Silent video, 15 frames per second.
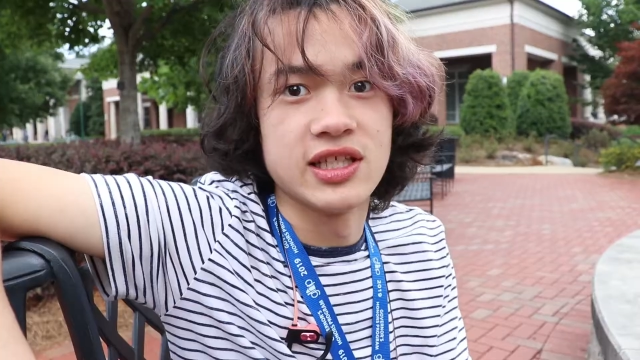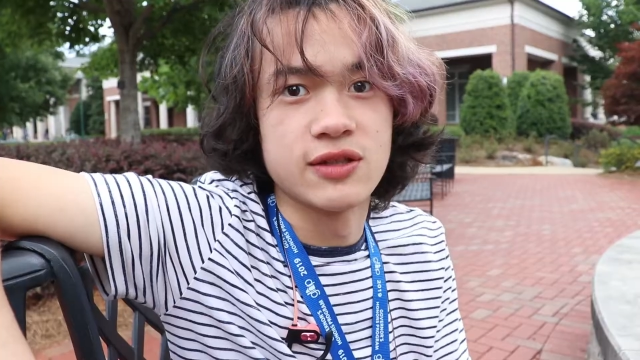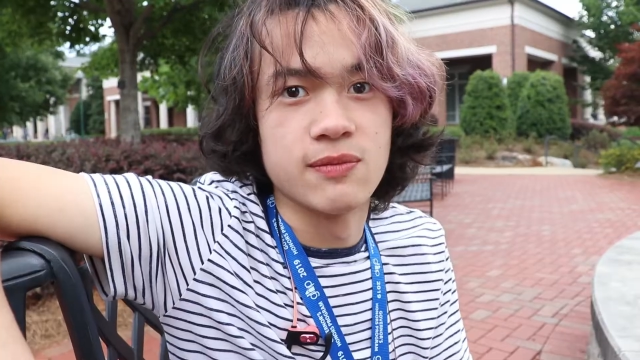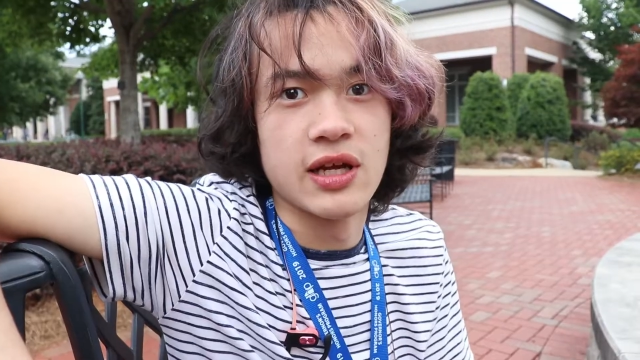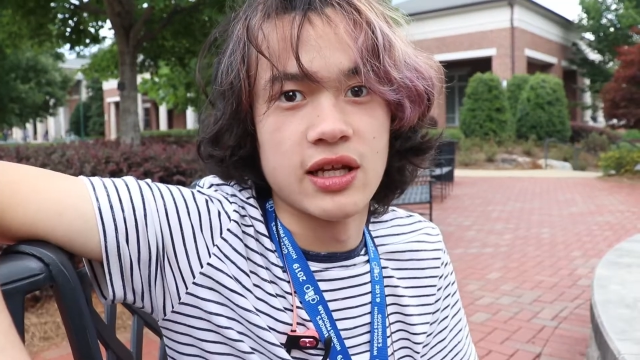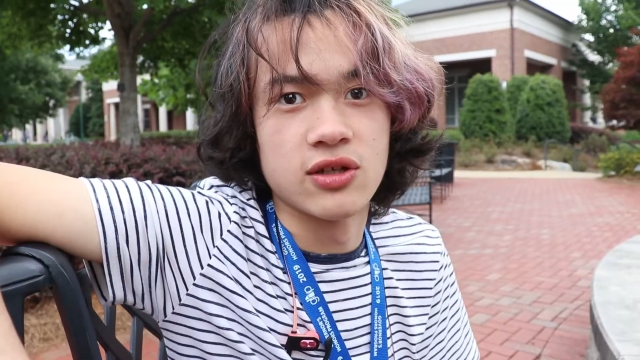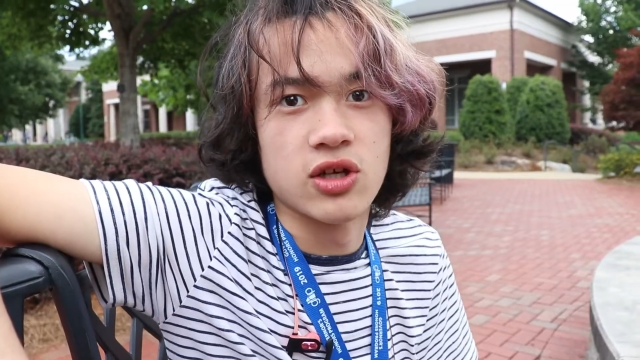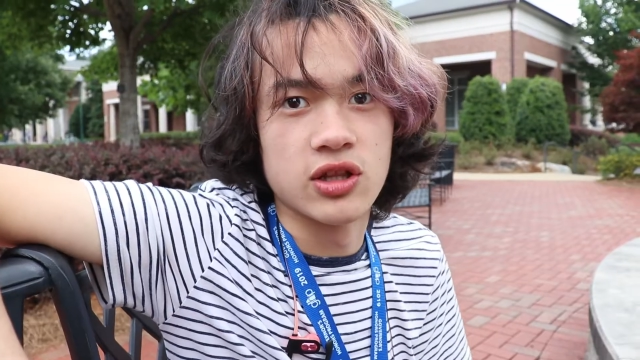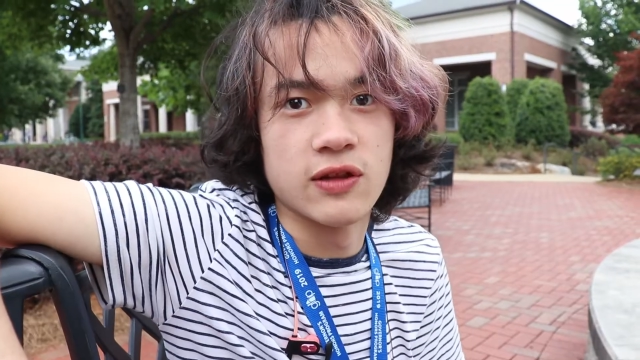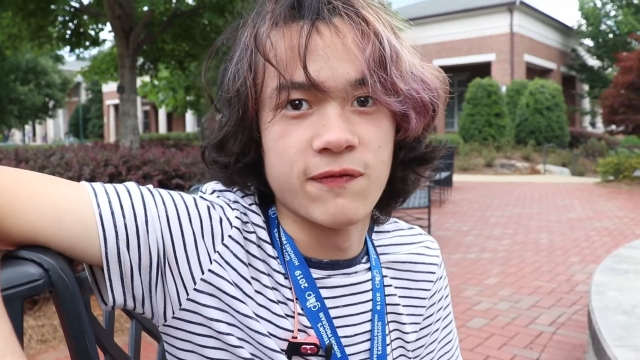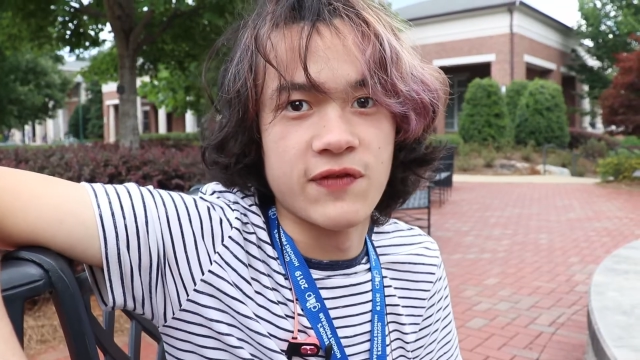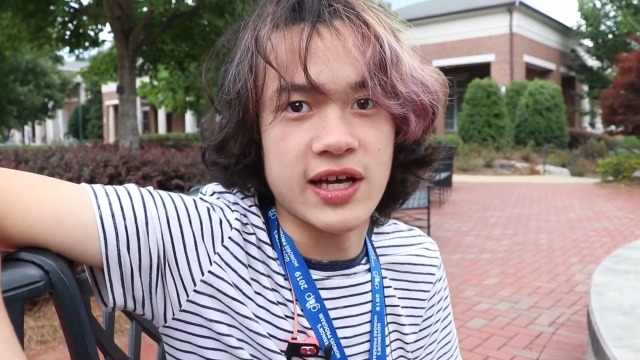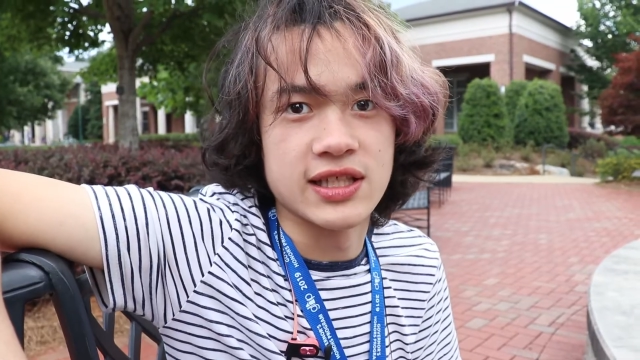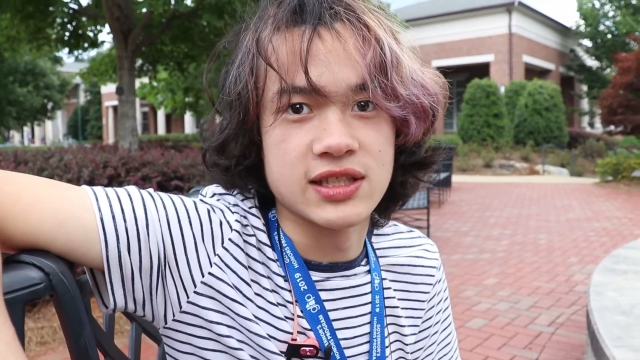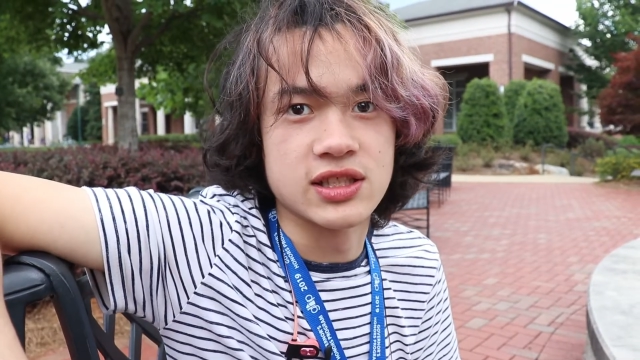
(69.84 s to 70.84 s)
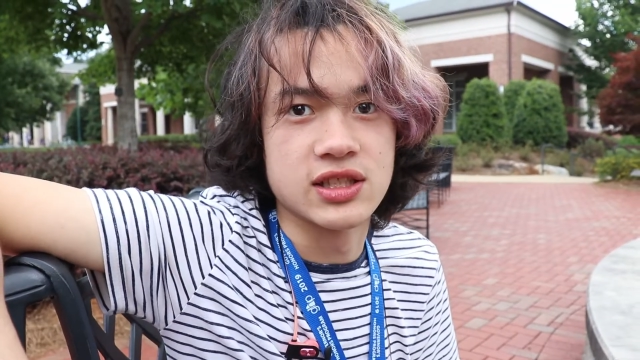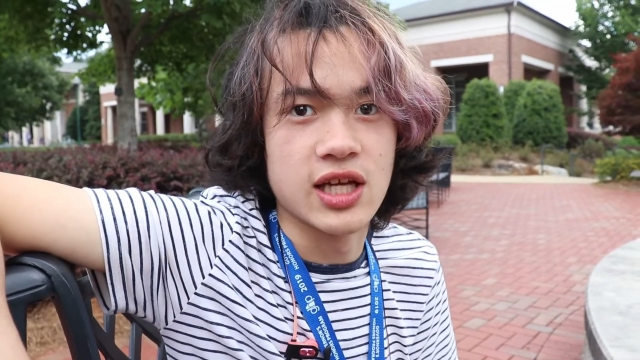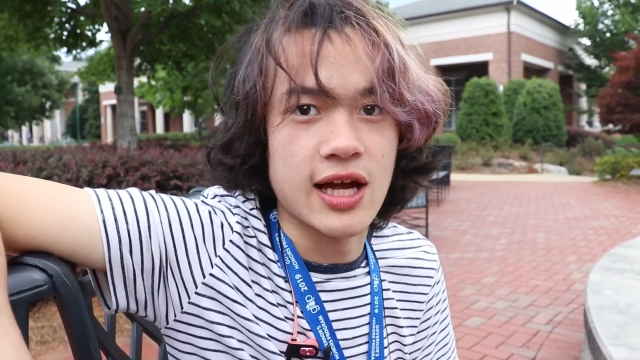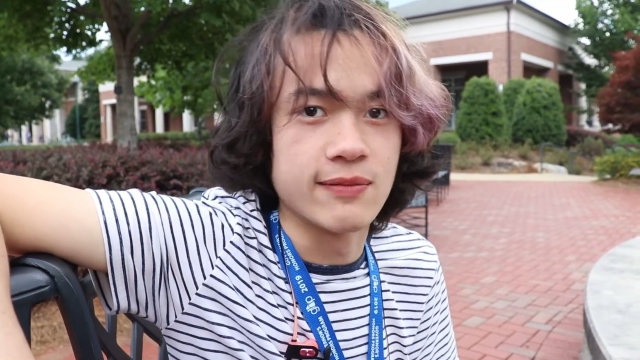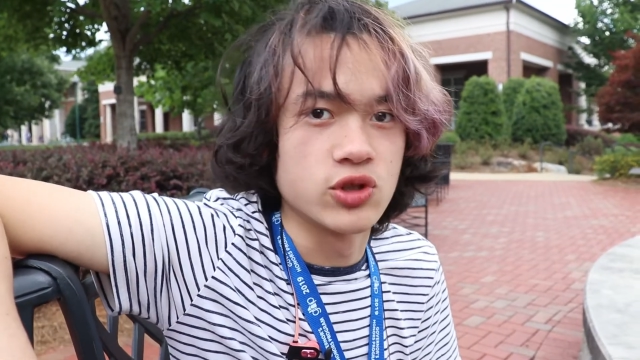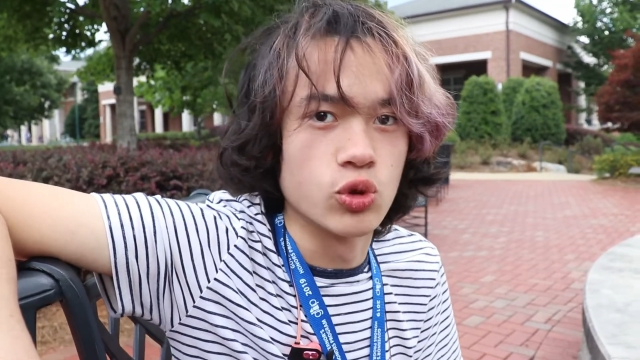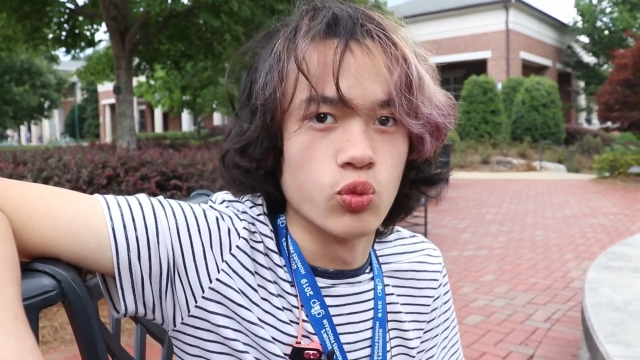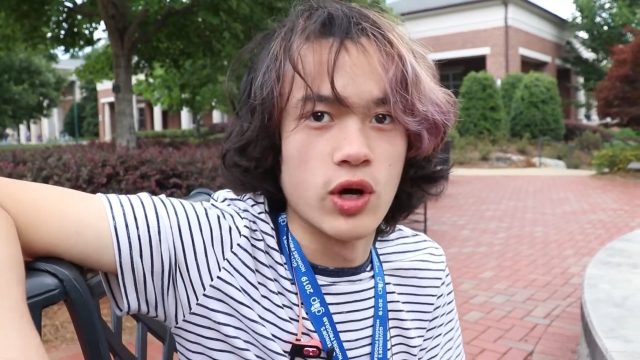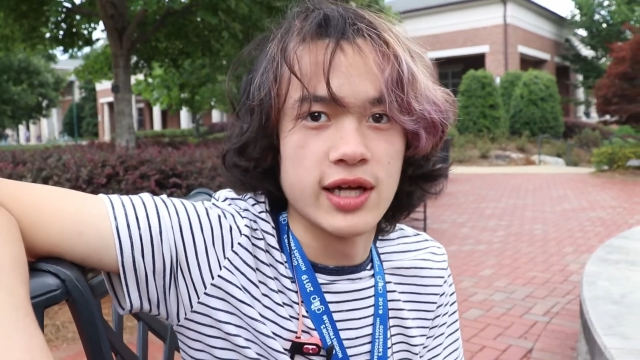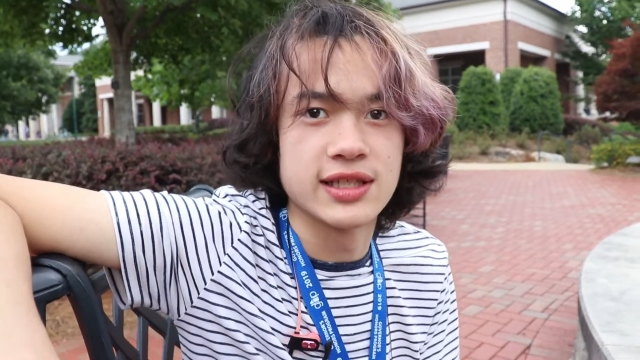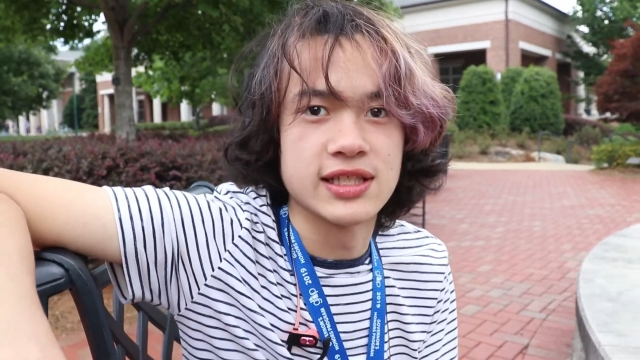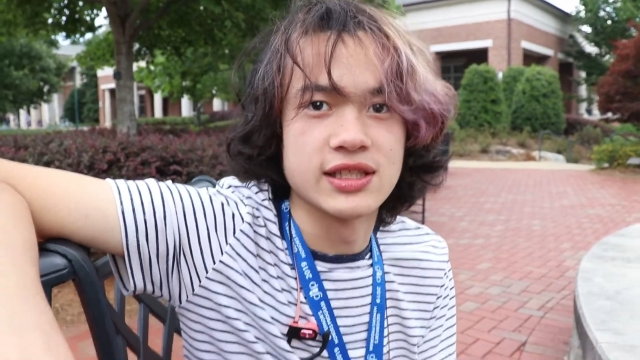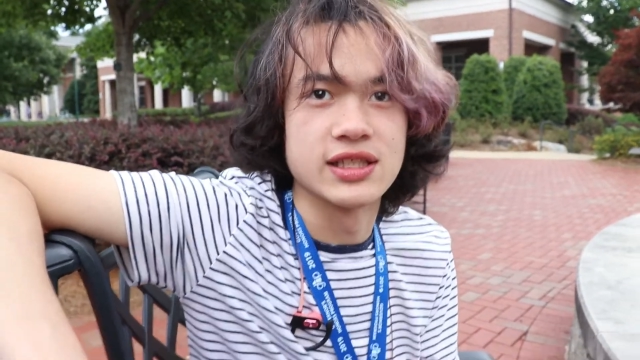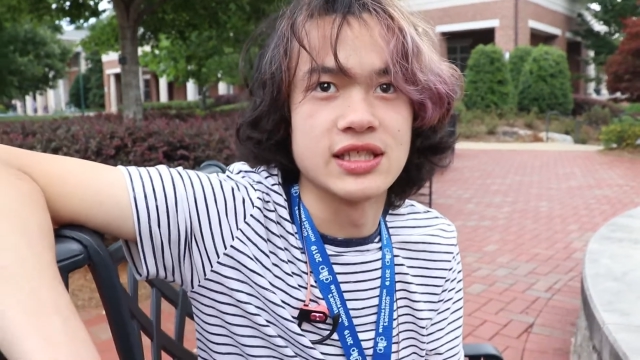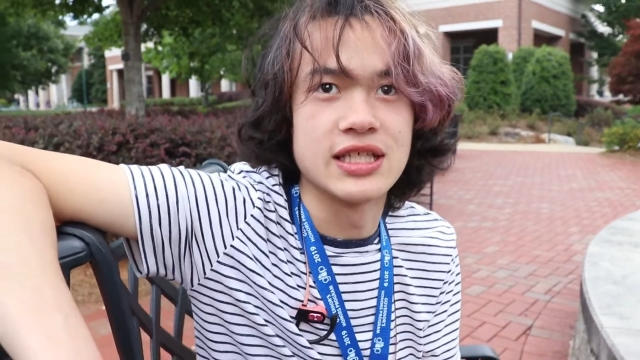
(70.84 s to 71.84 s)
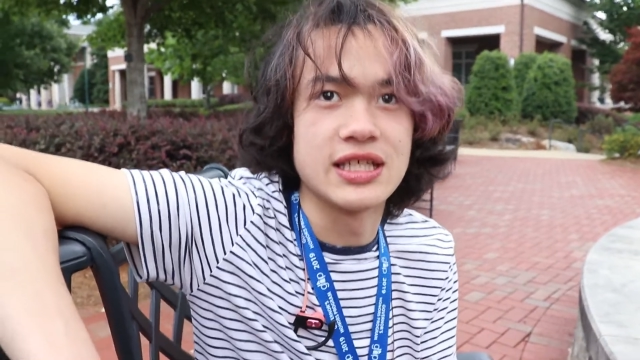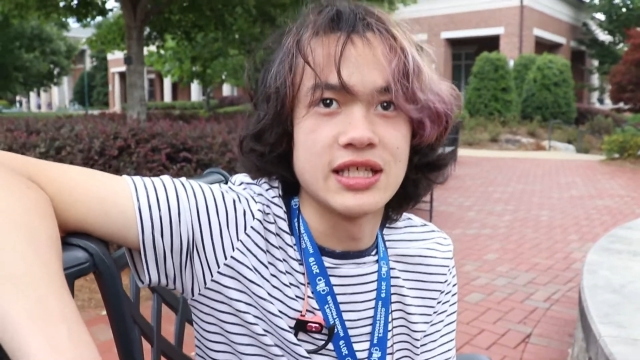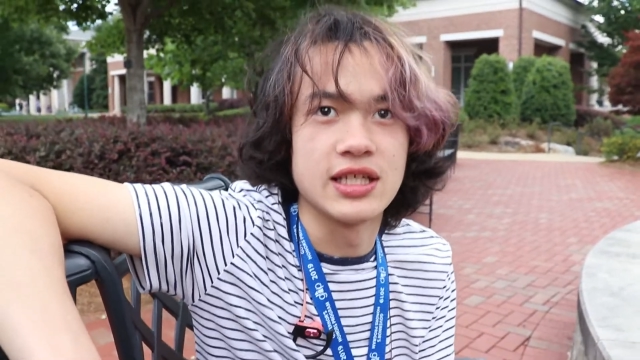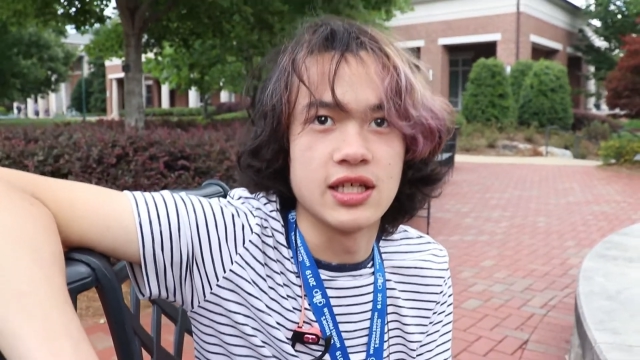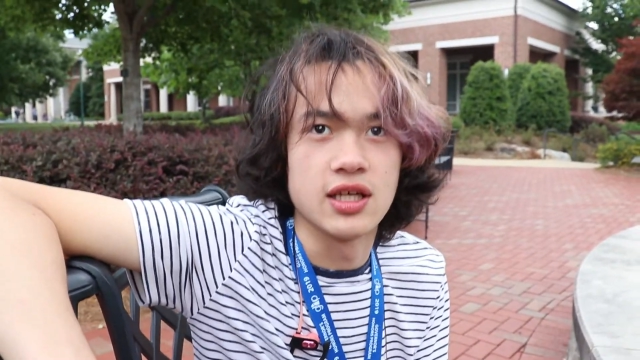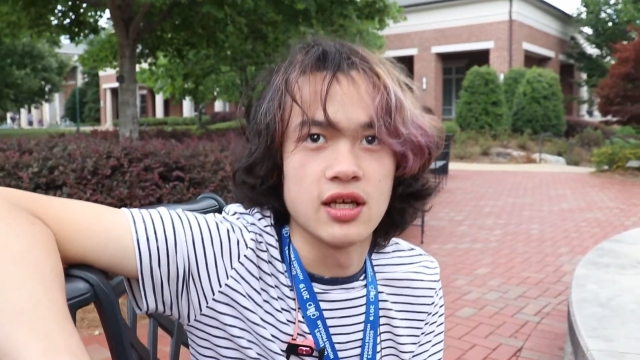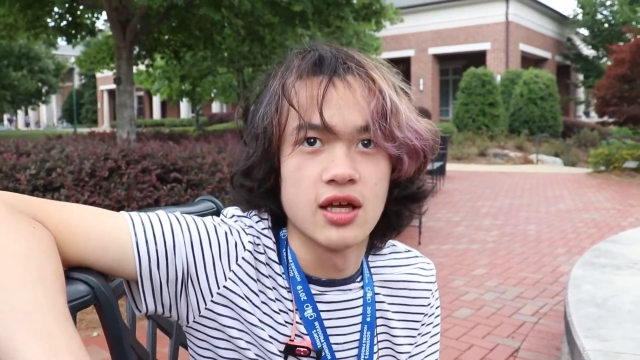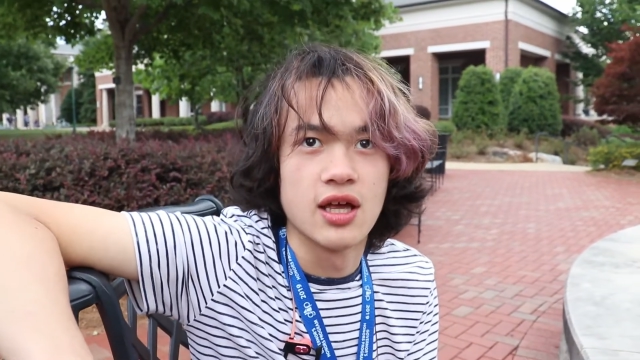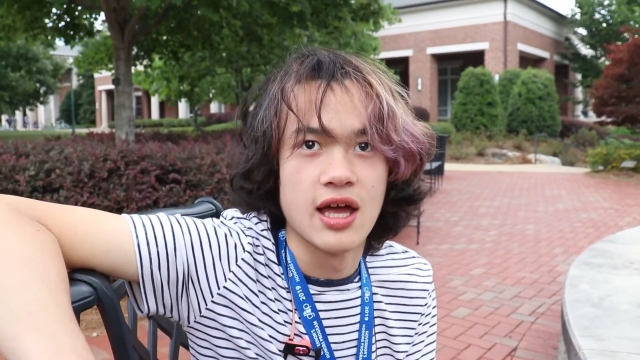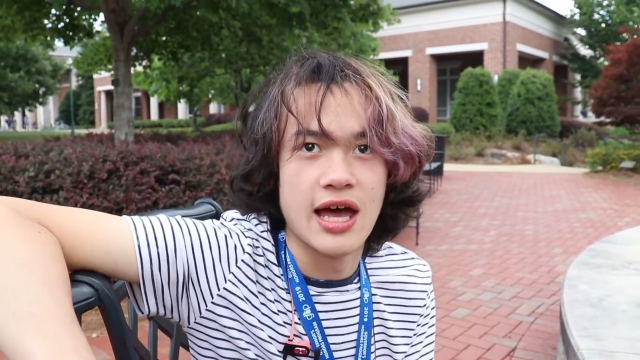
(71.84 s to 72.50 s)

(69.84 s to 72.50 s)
This man got the fastest time, so why doesn't he